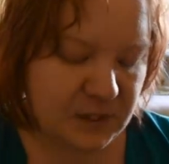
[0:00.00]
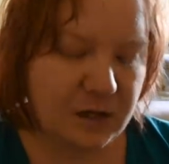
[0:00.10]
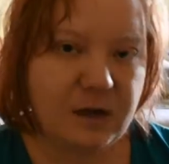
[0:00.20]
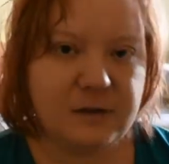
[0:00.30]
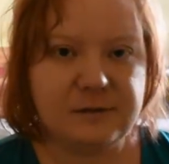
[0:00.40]

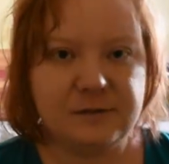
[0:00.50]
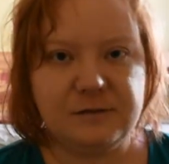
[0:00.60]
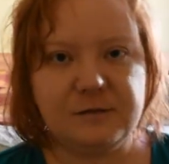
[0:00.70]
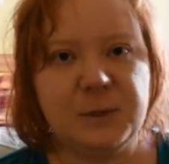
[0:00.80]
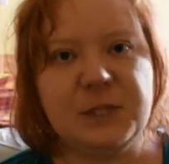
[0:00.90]

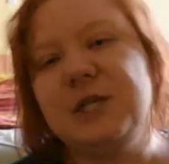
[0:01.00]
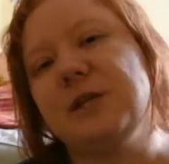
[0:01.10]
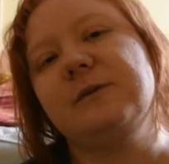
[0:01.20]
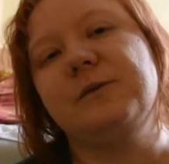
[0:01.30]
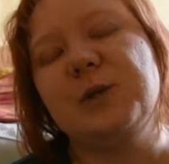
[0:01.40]
And
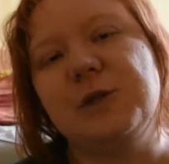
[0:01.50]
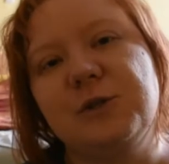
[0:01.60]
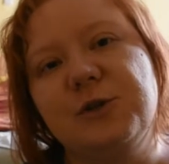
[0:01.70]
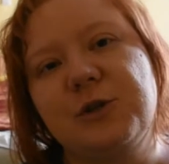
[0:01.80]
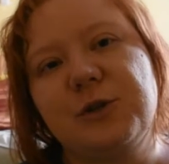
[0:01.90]
she even
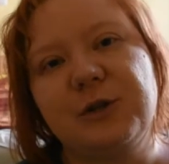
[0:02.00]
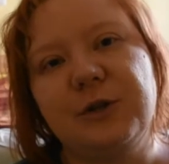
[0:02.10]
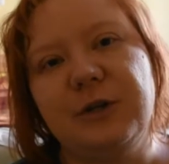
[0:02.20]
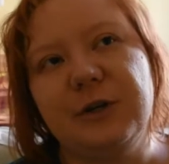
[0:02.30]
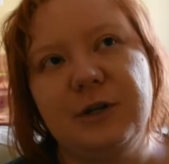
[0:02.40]
wasn't
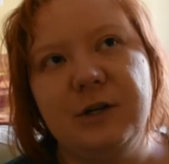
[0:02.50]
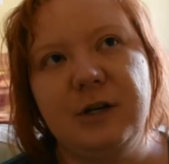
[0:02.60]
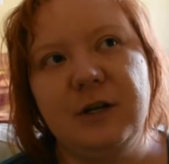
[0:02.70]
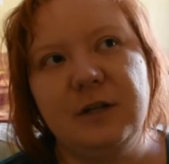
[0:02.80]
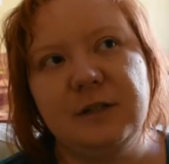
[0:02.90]
sure
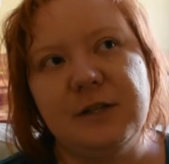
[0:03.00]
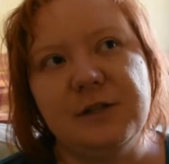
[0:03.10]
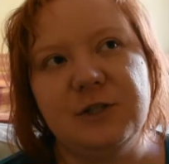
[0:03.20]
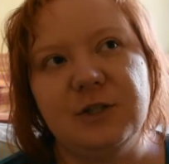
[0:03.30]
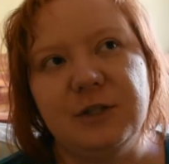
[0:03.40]

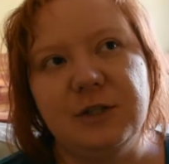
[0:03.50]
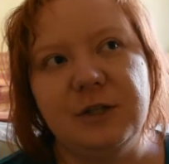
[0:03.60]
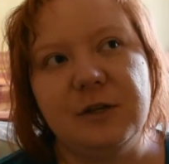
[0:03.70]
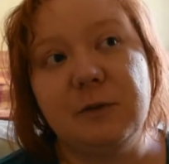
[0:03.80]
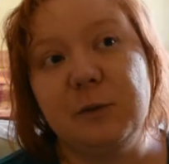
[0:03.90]
that
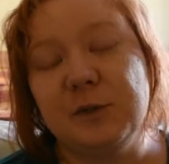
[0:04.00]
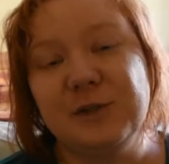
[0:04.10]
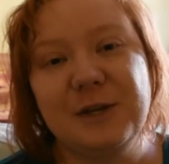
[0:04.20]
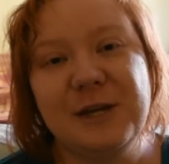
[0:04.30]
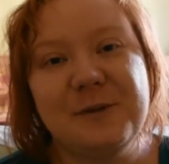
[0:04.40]
she ever
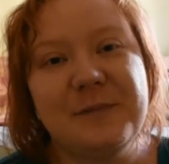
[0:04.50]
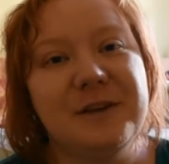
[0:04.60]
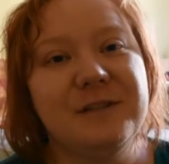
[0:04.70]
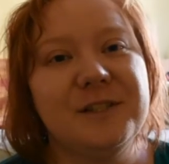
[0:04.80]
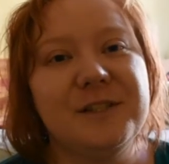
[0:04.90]
wants to get
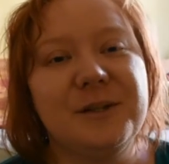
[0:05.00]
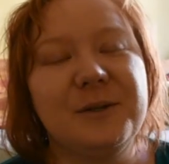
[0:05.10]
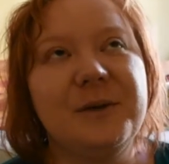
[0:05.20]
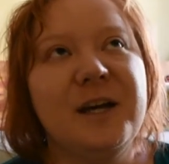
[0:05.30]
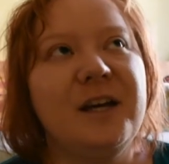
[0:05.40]
married. So